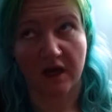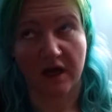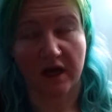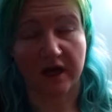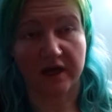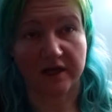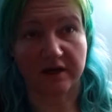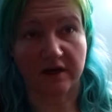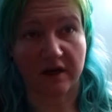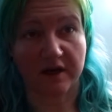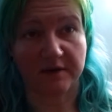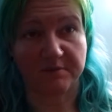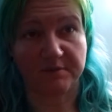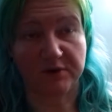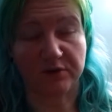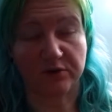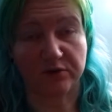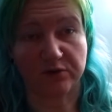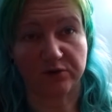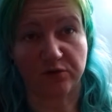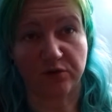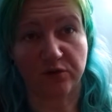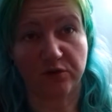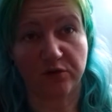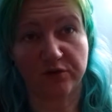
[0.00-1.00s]
and I had been
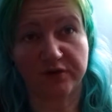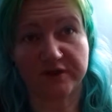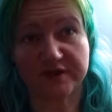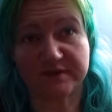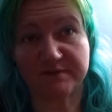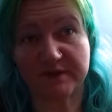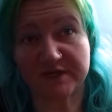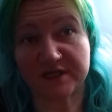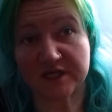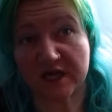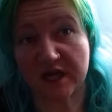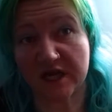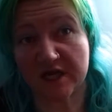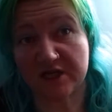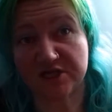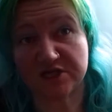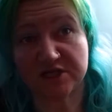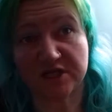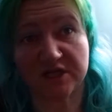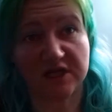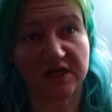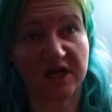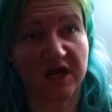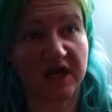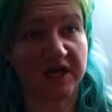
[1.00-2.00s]
on all this
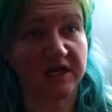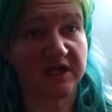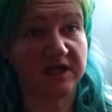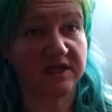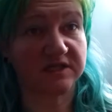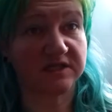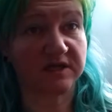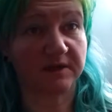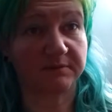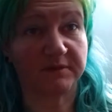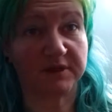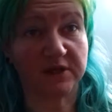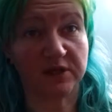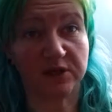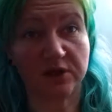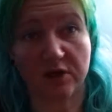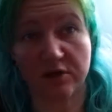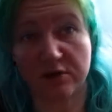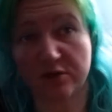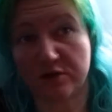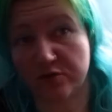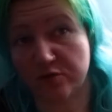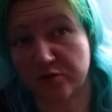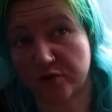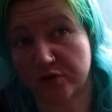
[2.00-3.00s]
medication and it had done me
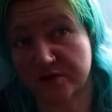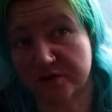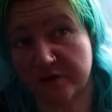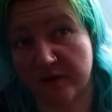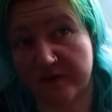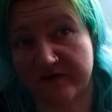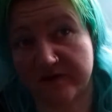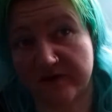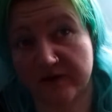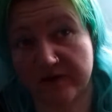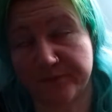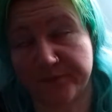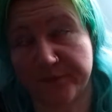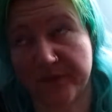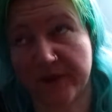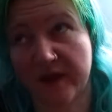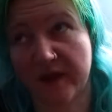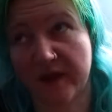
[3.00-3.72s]
no good whatsoever.